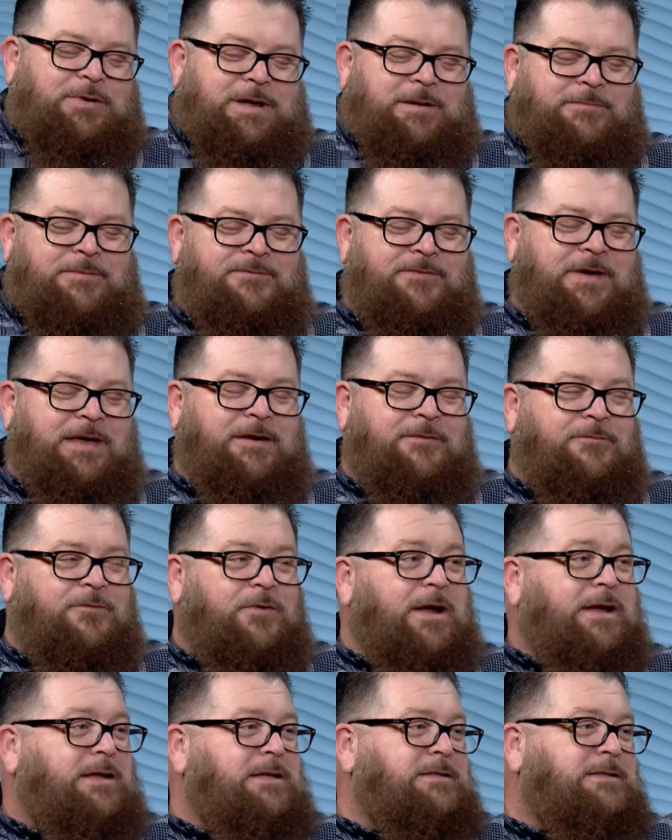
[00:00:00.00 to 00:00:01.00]
I'm a fan of
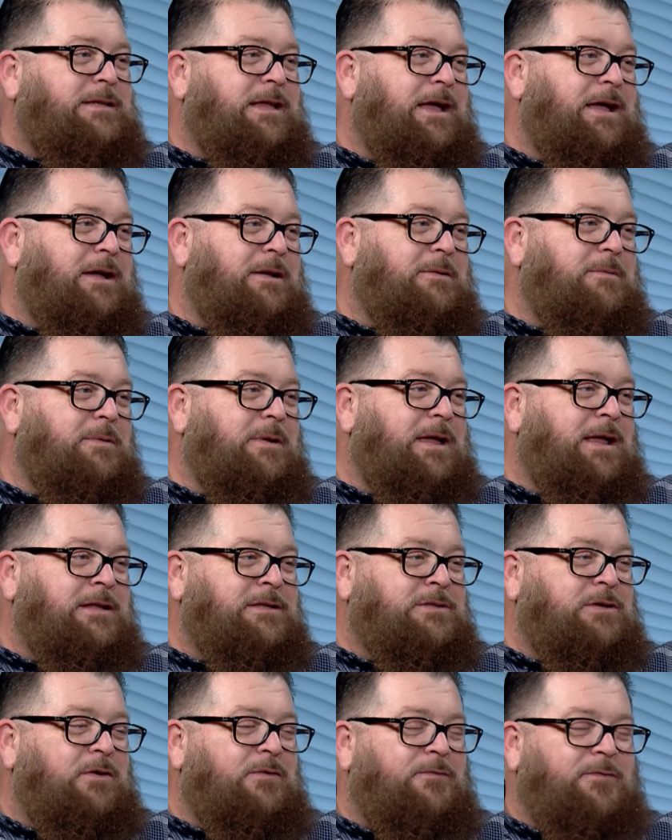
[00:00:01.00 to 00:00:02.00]
Frankenstein, and
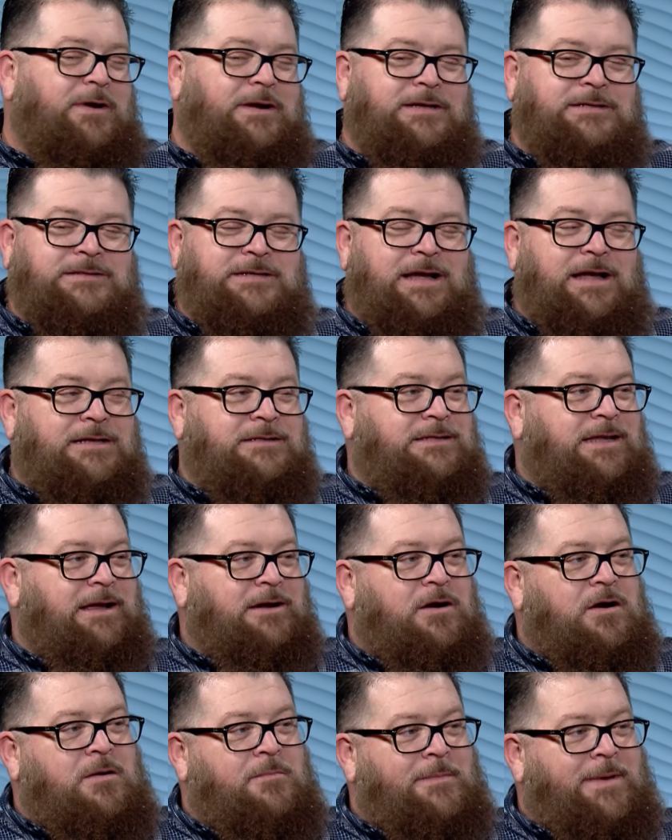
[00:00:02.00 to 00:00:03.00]
so Frankenstein's
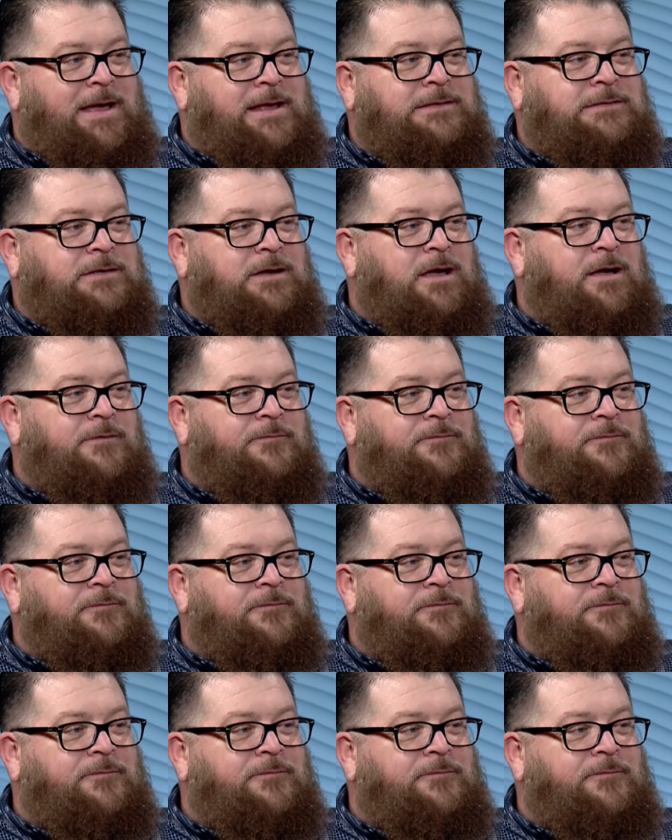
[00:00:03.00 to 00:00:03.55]
like our mascot,